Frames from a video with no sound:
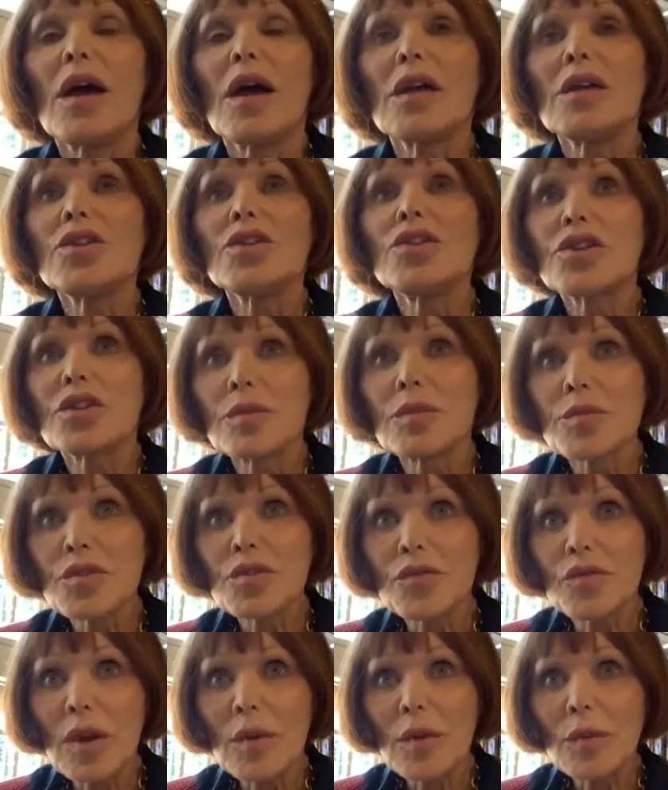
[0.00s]
In terms
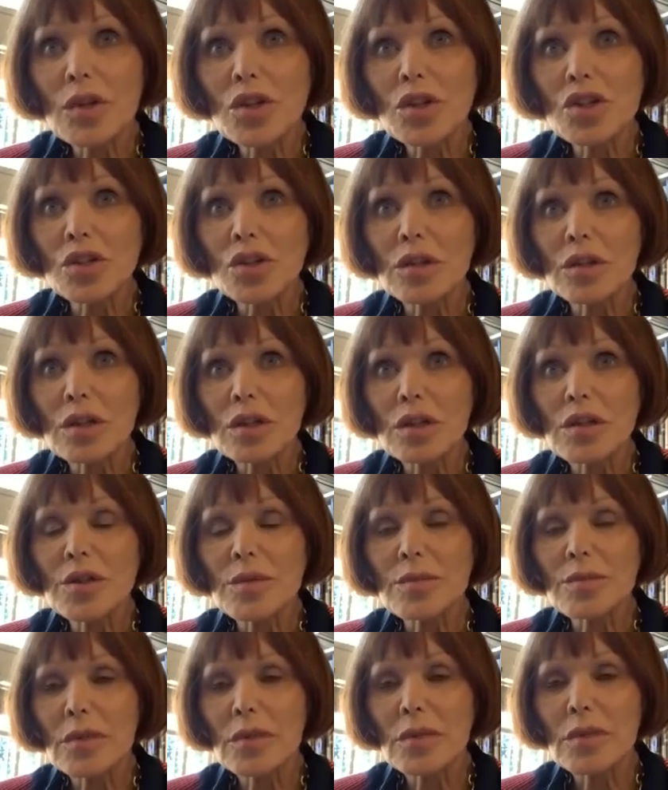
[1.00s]
of right-wing
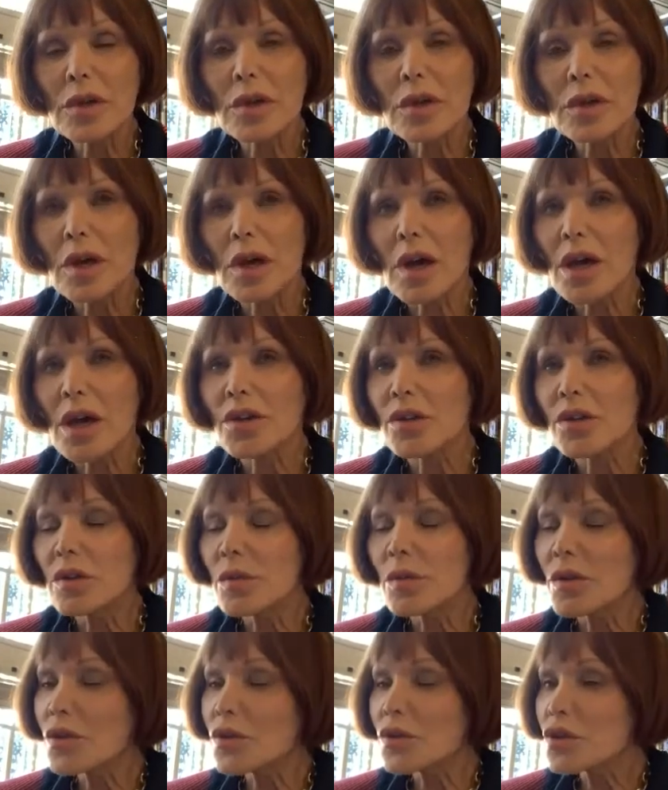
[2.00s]
journalism, I don't know
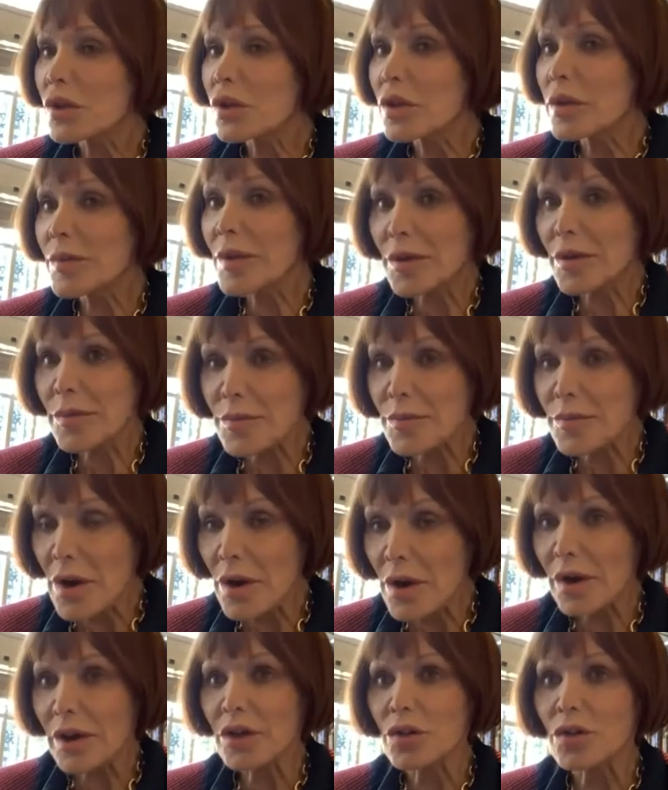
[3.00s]
whether you're talking about
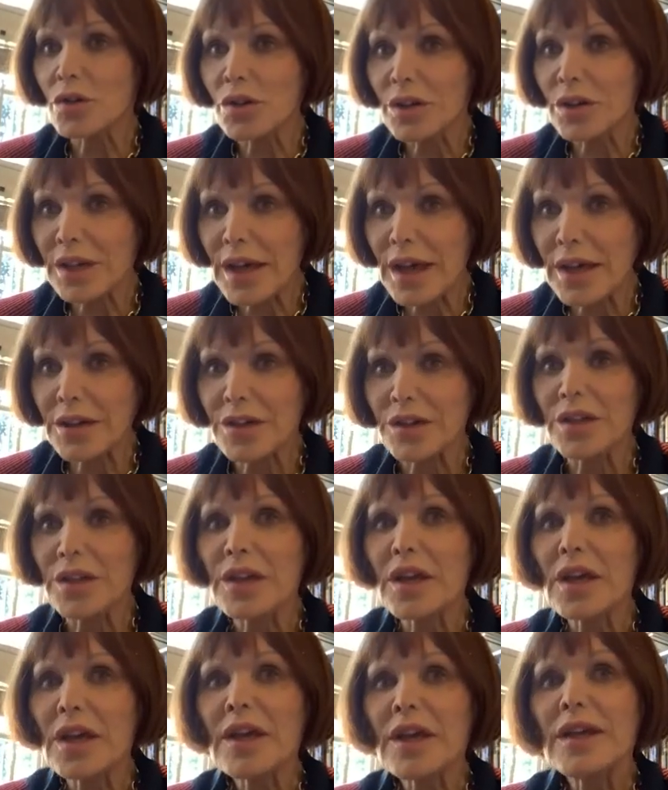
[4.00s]
America or Canada.
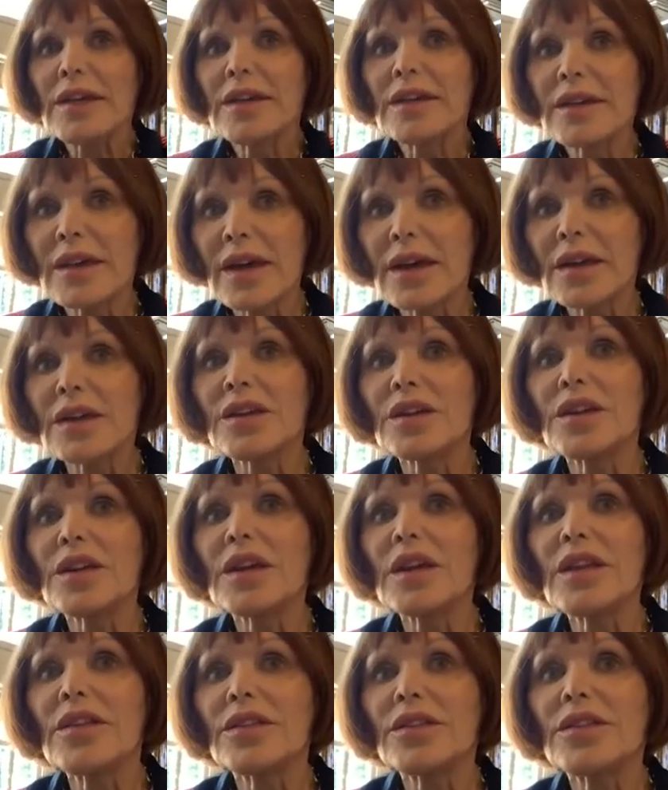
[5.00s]
In Canada,
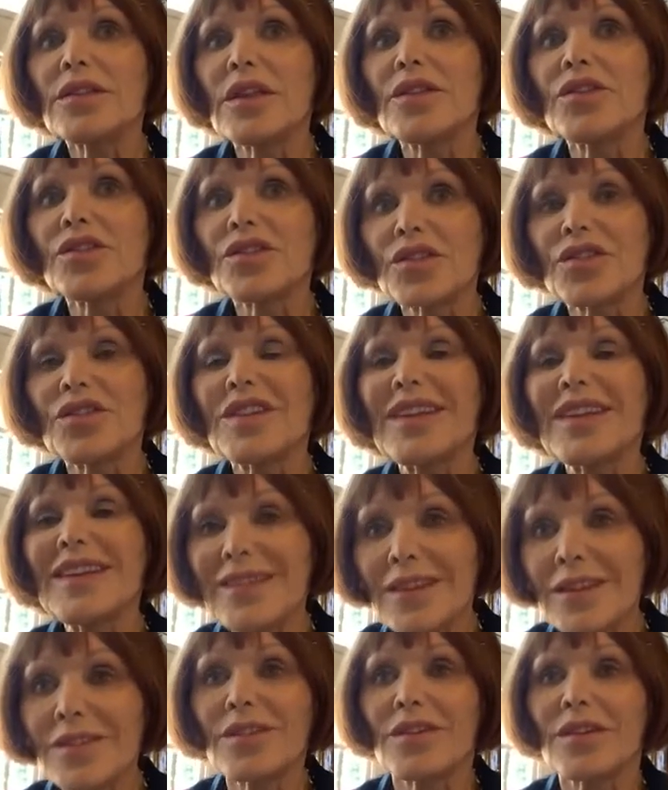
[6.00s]
there just
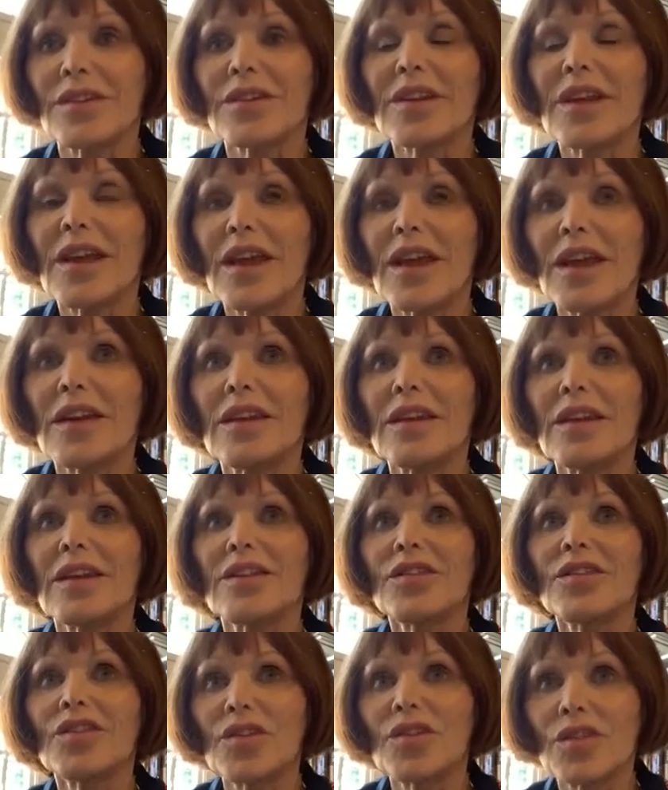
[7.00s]
isn't any
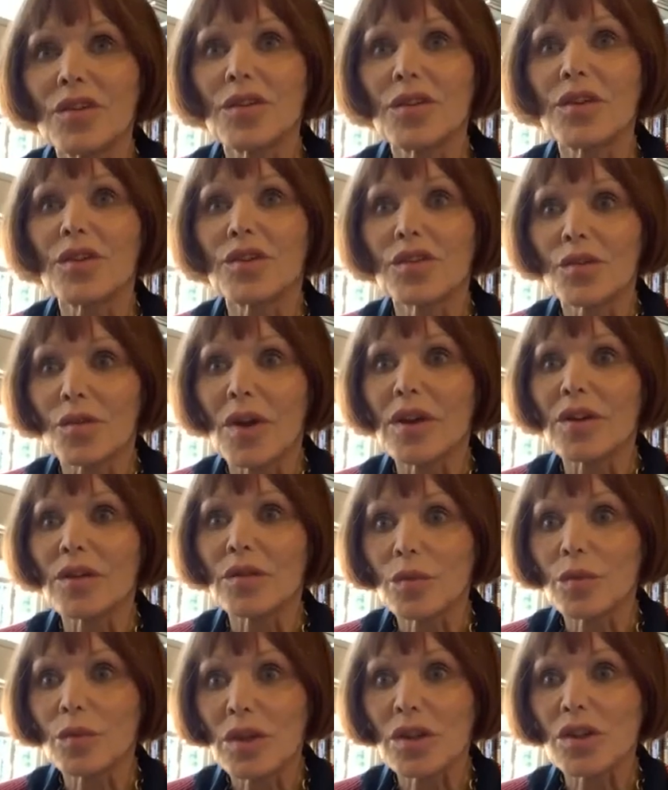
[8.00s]
serious
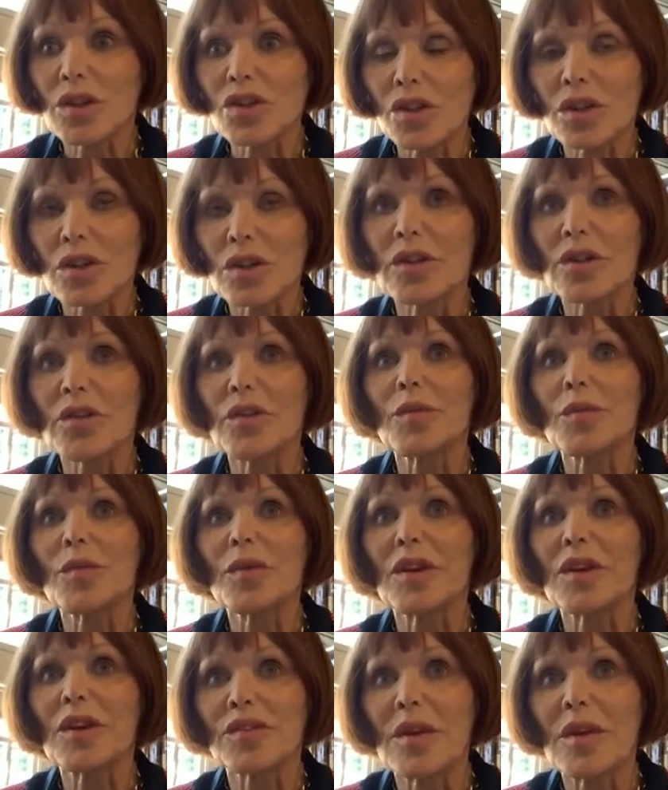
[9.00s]
right-wing journalism,
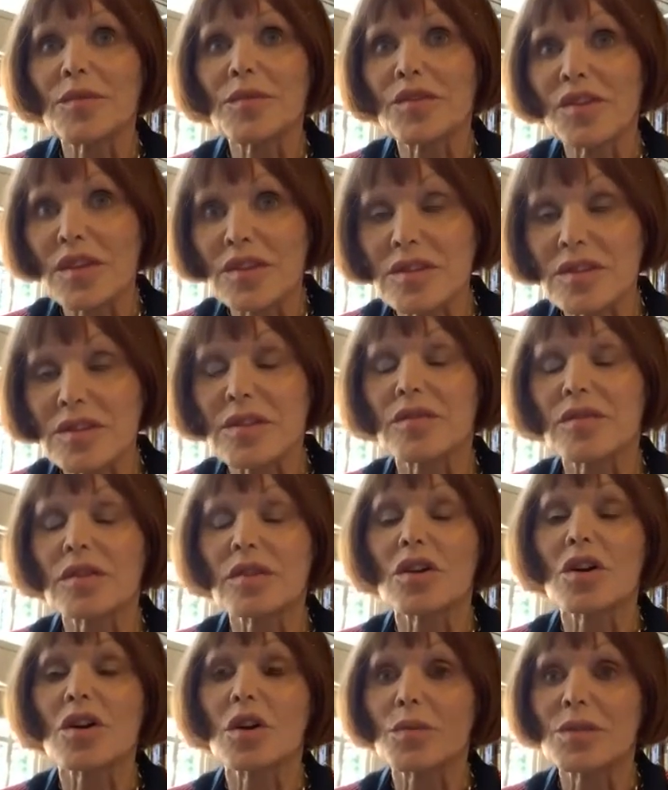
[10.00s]
except, as I said, for the
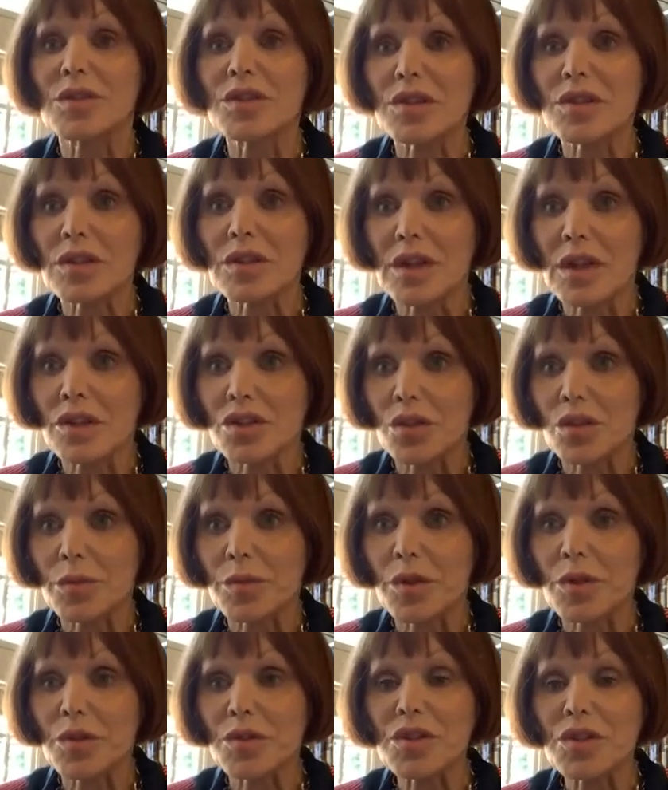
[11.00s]
columnists at the National
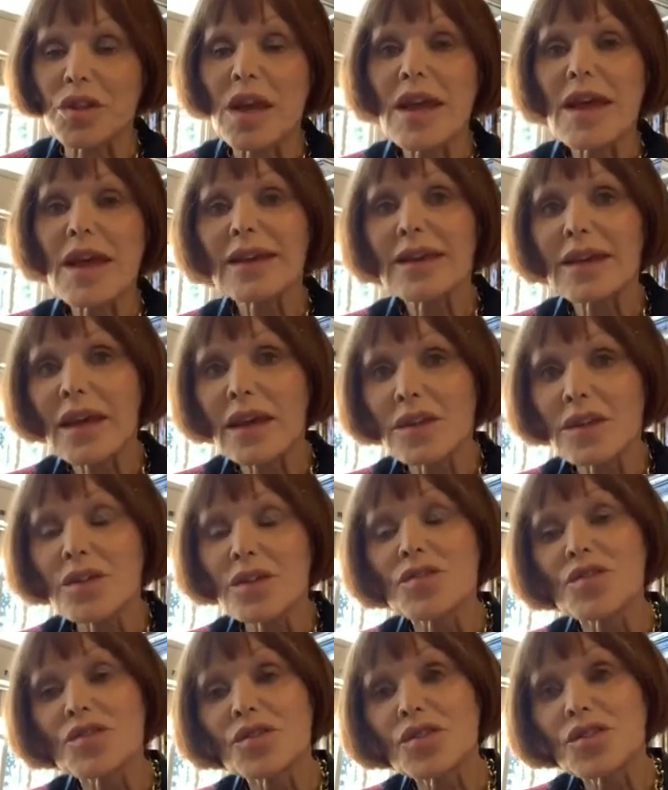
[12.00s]
Post.
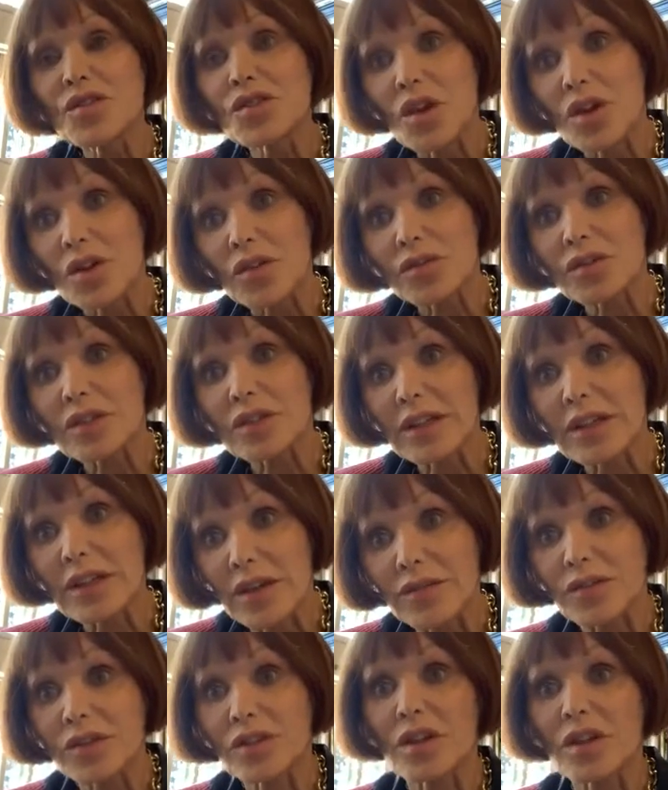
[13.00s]
Canada is a soft
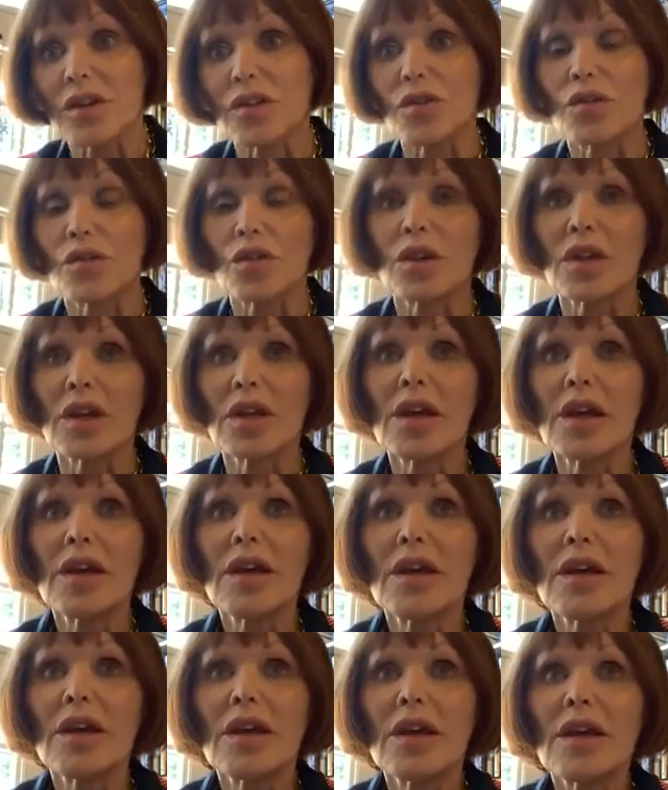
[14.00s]
left country,
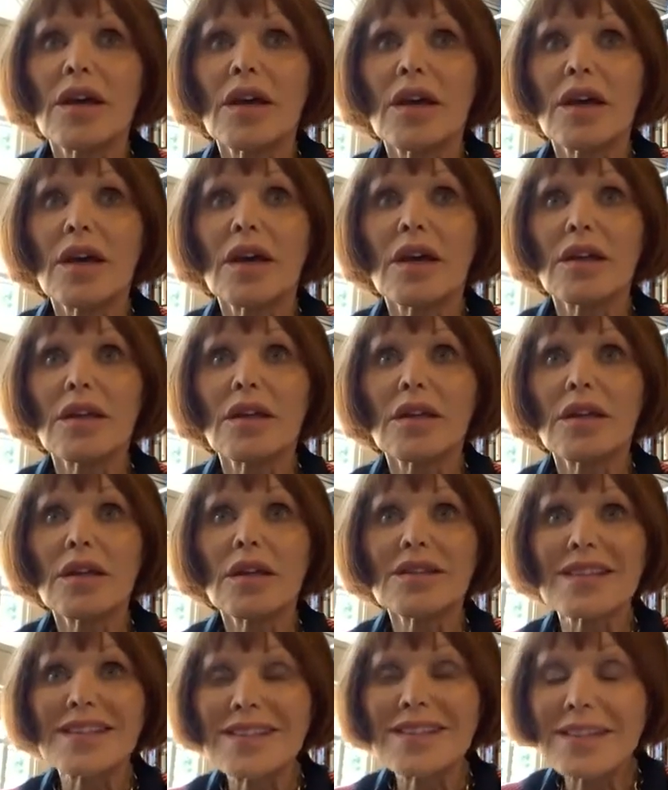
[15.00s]
and
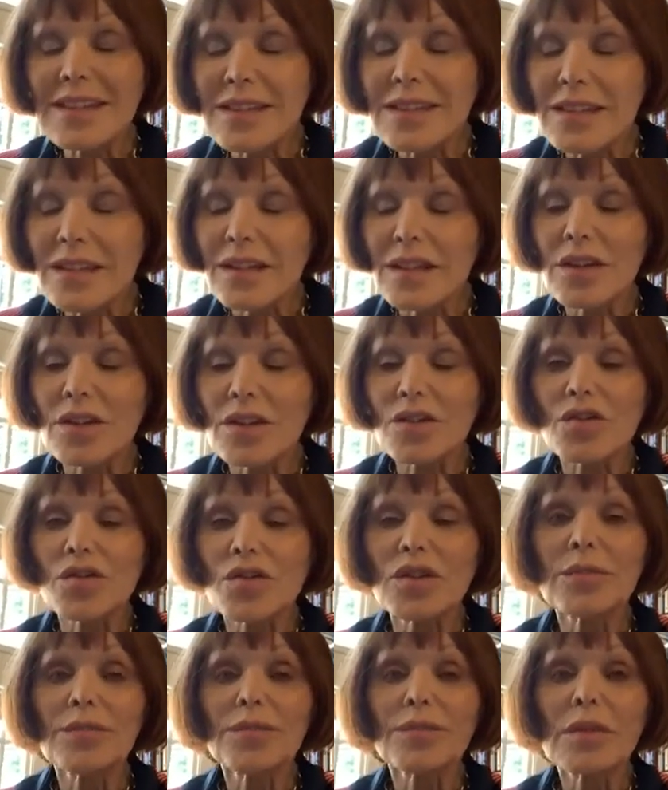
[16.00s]
it's a decent
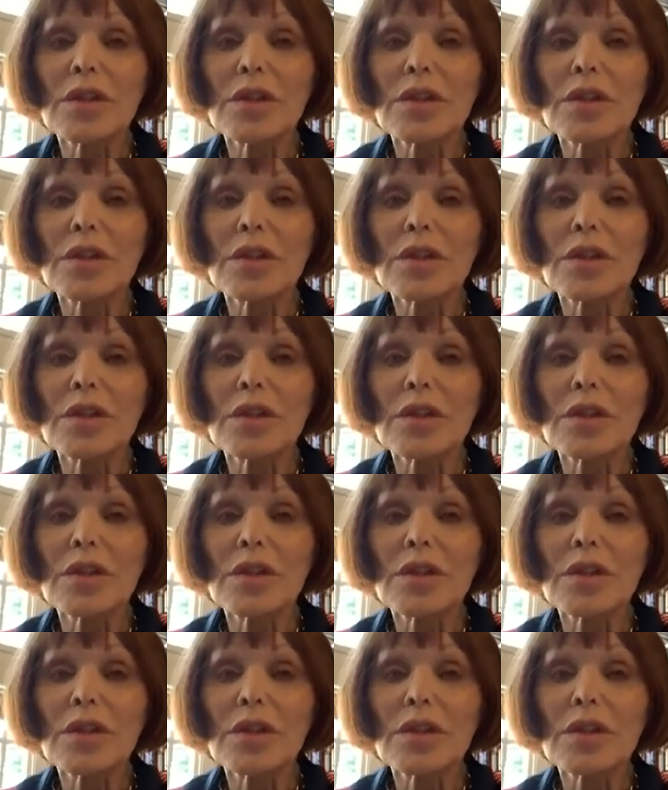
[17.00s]
country.